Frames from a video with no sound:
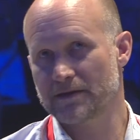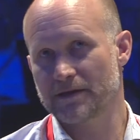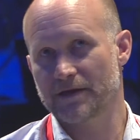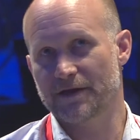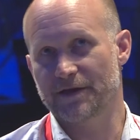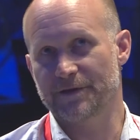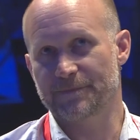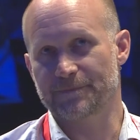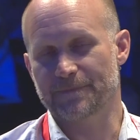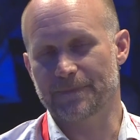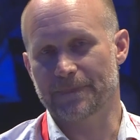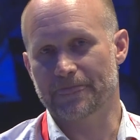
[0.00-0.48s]

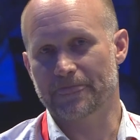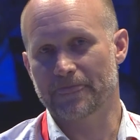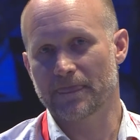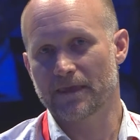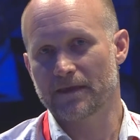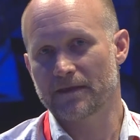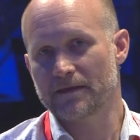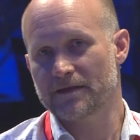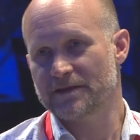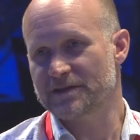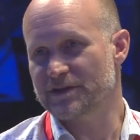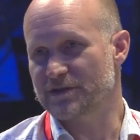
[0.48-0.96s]

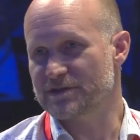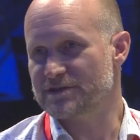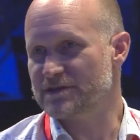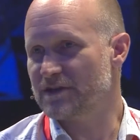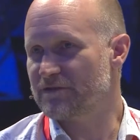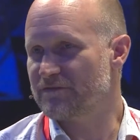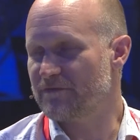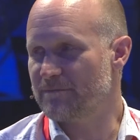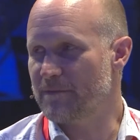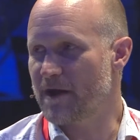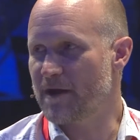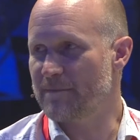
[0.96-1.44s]
You know, so
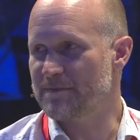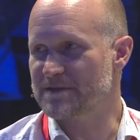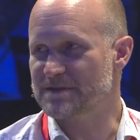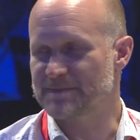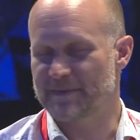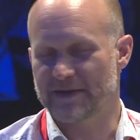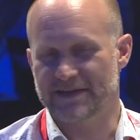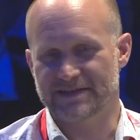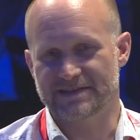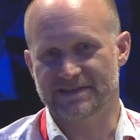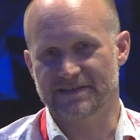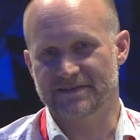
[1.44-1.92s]
from our
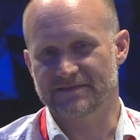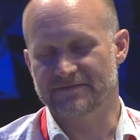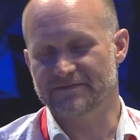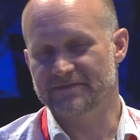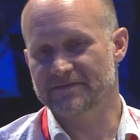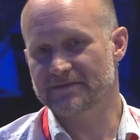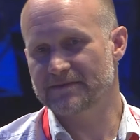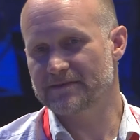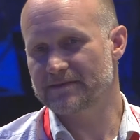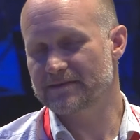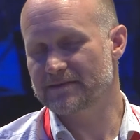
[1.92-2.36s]
perspective,